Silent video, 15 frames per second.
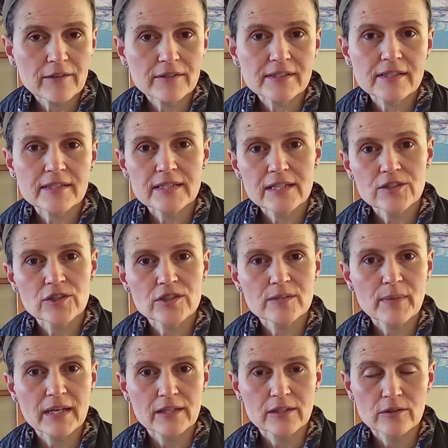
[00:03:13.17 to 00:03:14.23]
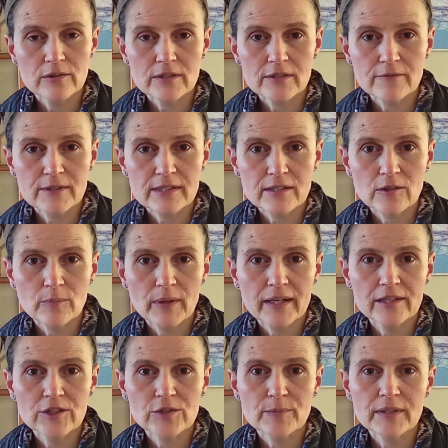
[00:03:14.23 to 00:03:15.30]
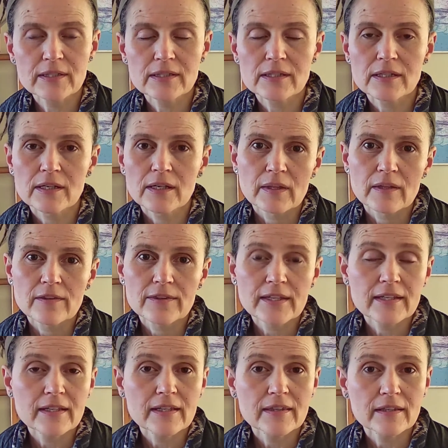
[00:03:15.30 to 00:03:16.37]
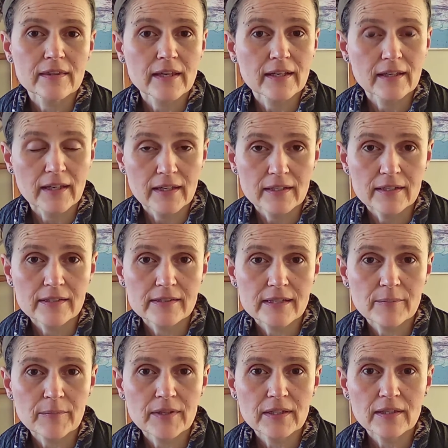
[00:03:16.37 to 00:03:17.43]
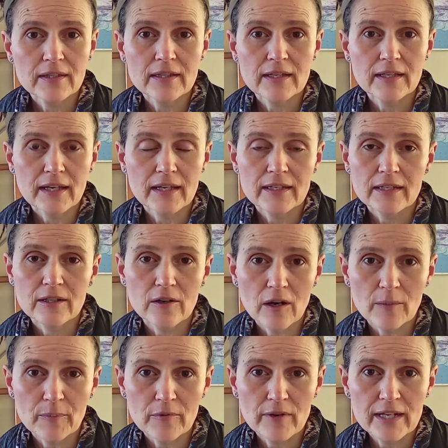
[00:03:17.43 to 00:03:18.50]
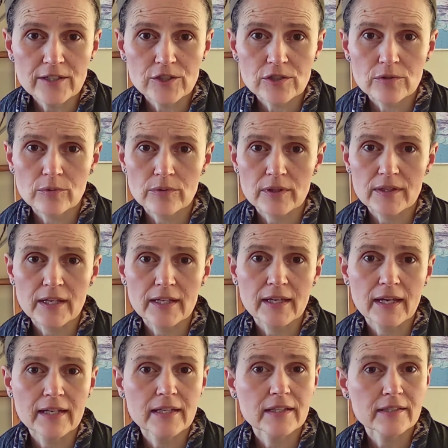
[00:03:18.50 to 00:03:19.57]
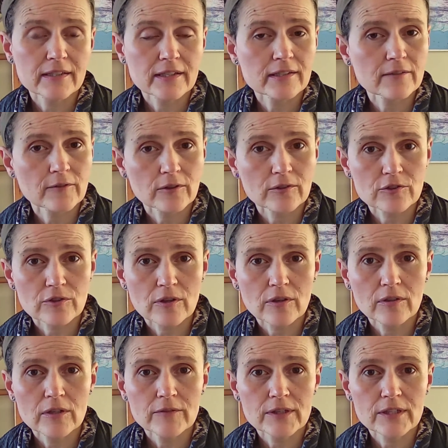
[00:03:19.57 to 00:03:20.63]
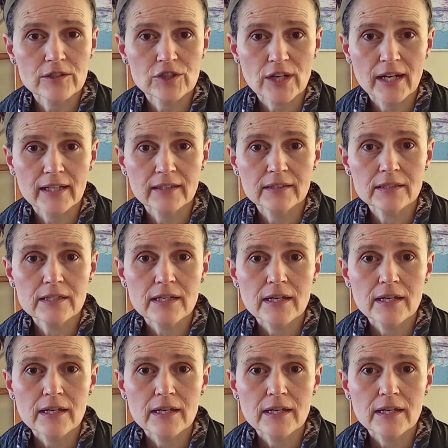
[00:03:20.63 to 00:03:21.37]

and teachers may use physical punishment, thinking that they're gaining something, that they're gaining cooperation, or that they're gaining a sense of control over the child.